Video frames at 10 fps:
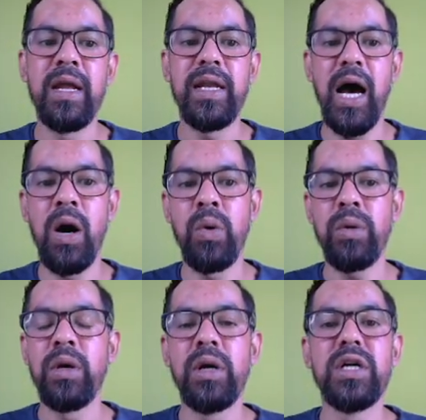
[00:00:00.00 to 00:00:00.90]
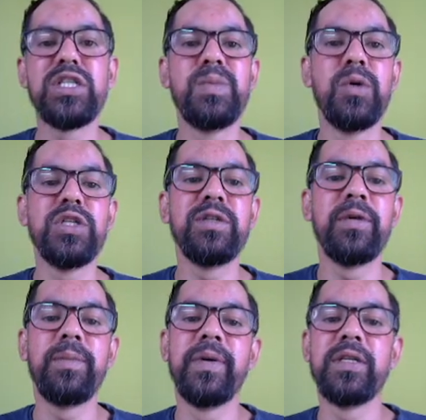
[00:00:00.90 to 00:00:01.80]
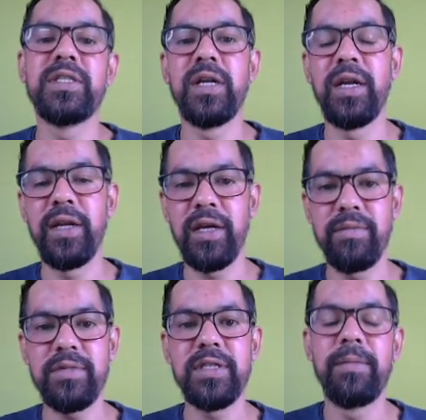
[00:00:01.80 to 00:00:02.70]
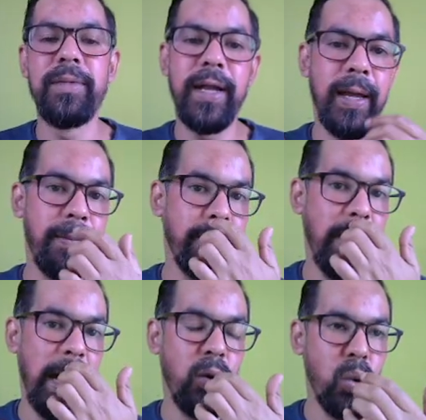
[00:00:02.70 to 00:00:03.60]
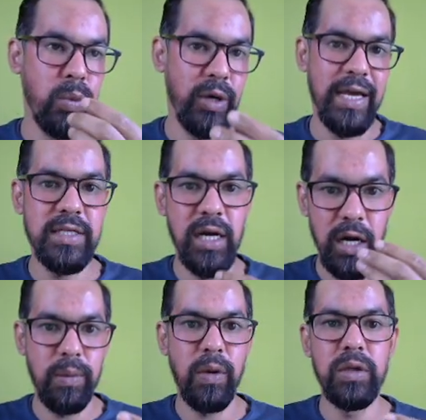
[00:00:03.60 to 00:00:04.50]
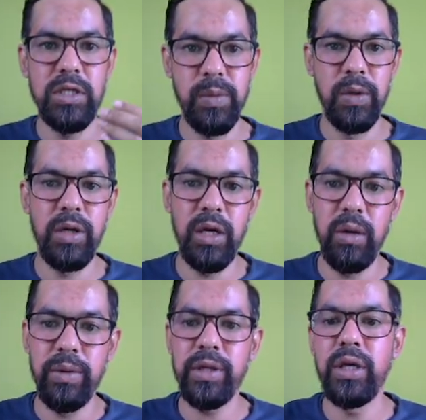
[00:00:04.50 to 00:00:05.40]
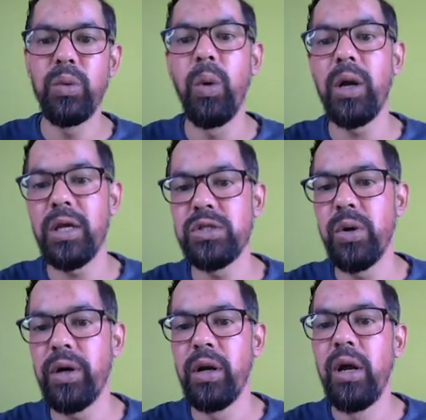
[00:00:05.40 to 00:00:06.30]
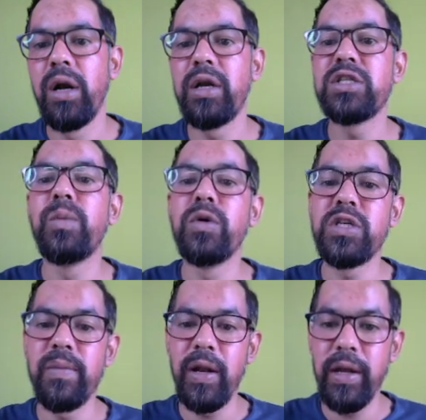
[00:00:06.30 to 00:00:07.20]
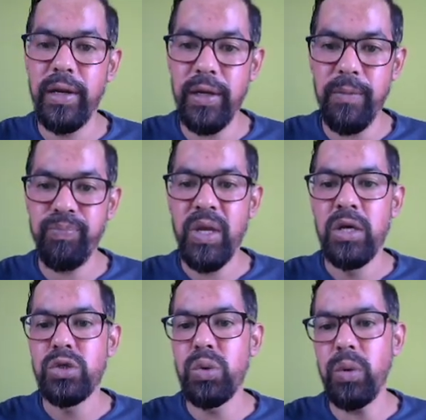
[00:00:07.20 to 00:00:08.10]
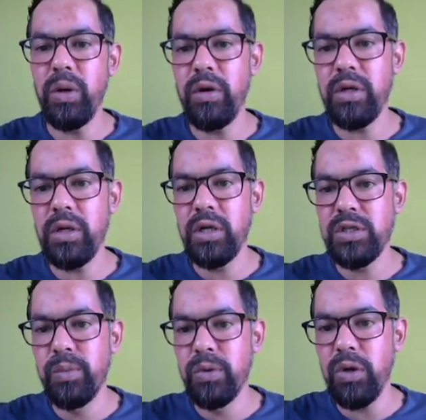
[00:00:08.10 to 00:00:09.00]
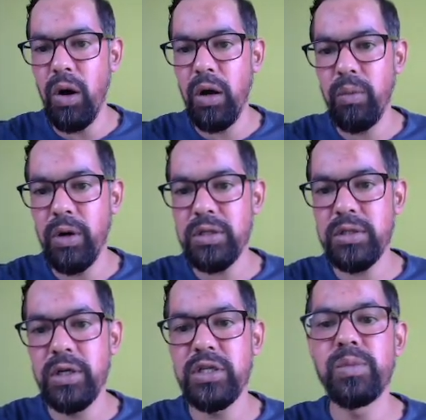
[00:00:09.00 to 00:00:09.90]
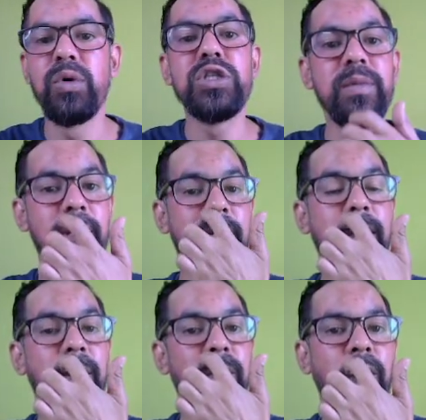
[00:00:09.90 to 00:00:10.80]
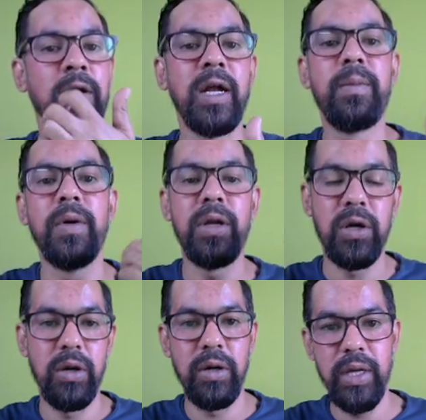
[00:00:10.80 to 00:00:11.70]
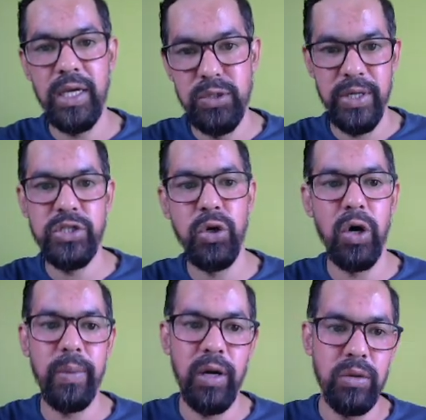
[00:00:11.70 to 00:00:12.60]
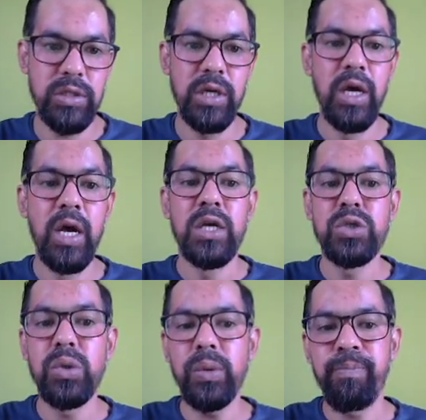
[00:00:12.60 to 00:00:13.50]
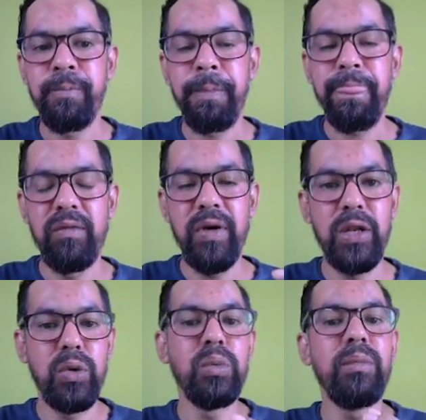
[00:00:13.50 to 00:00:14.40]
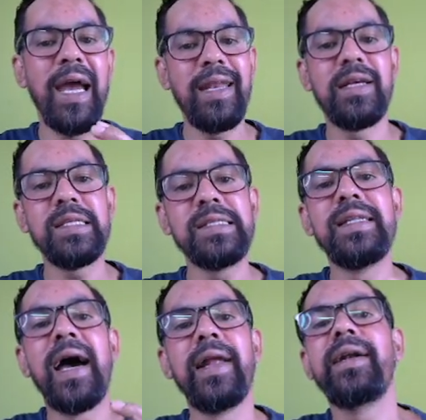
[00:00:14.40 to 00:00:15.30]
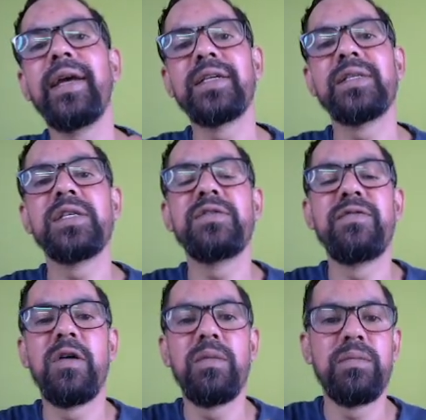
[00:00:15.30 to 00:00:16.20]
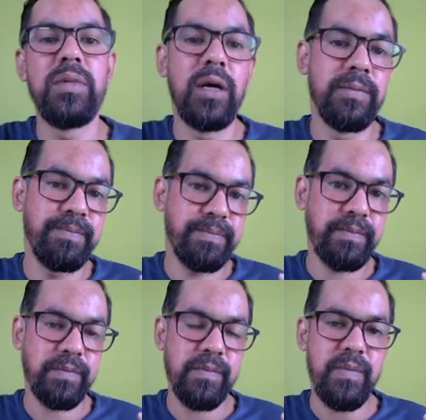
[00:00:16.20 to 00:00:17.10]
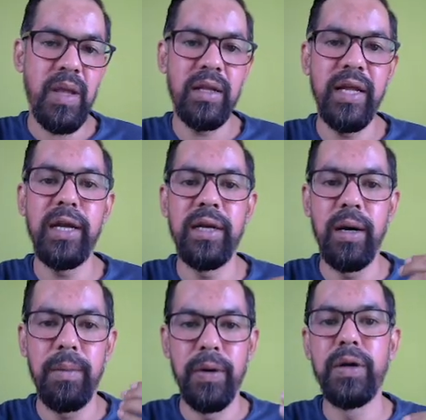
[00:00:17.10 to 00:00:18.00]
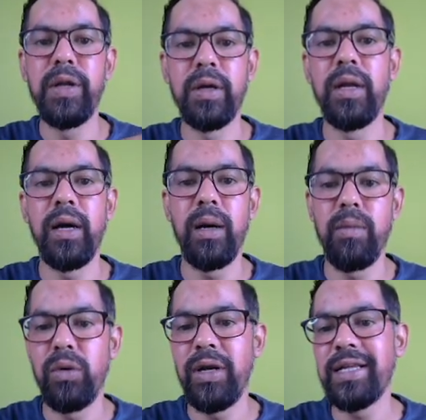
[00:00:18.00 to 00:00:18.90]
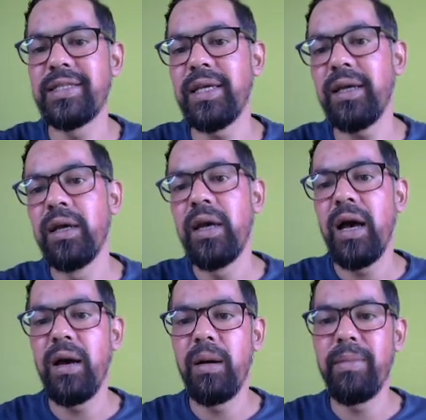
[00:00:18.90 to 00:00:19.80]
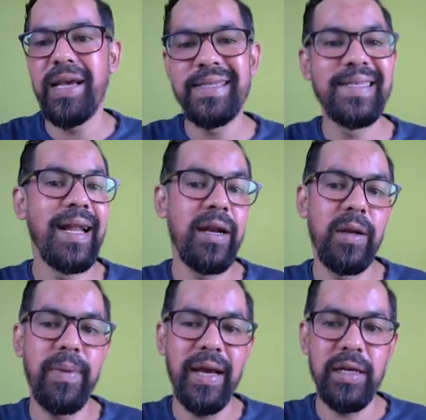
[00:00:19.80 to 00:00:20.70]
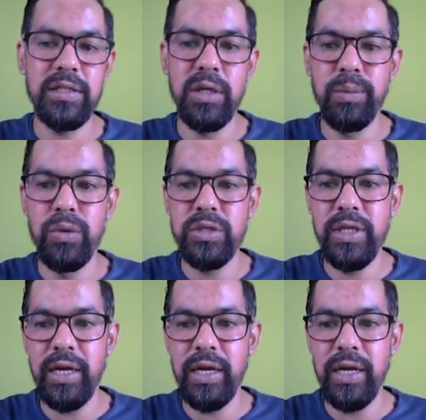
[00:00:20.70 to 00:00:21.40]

now disposable personal income. Sometime I hope you guys heard about this particular one, key what is your disposable income. So what is the disposable income for that particular XYZ corporate house. So when you minus direct taxes from that particular amount, let's say my salary package, suppose